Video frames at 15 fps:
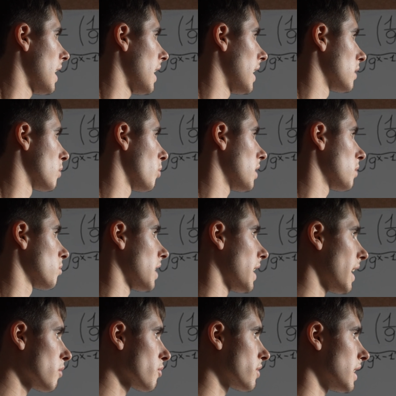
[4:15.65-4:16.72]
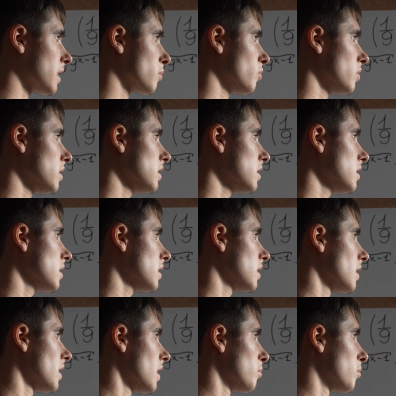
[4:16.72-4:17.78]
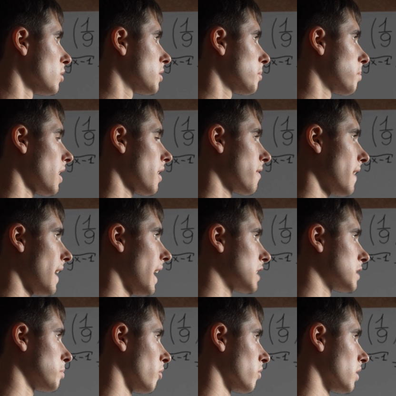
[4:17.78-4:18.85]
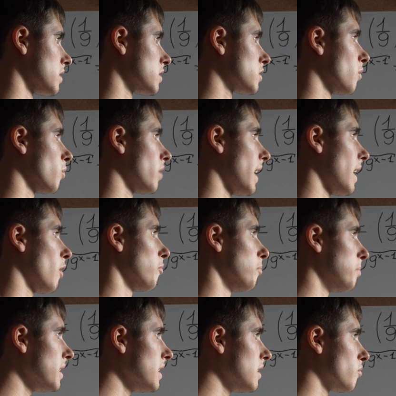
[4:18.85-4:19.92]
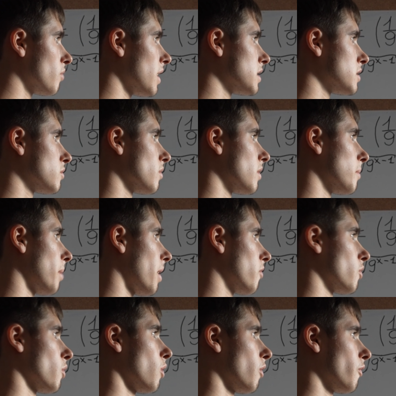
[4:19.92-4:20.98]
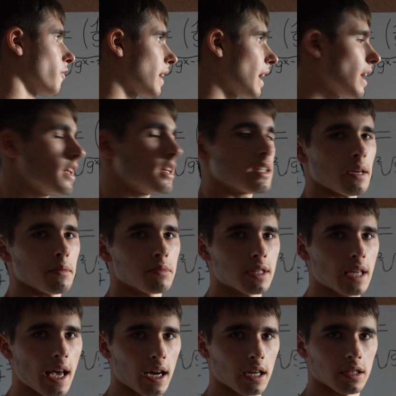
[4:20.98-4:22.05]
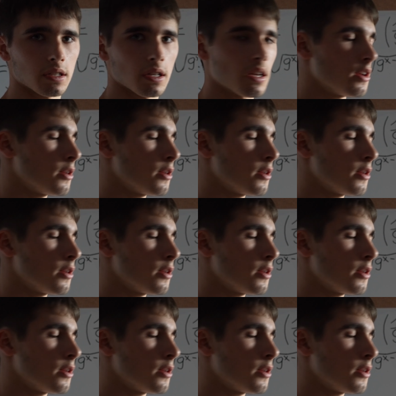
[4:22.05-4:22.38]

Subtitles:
And when we have that, we multiply the exponents. So we have b raised to the power of k times x.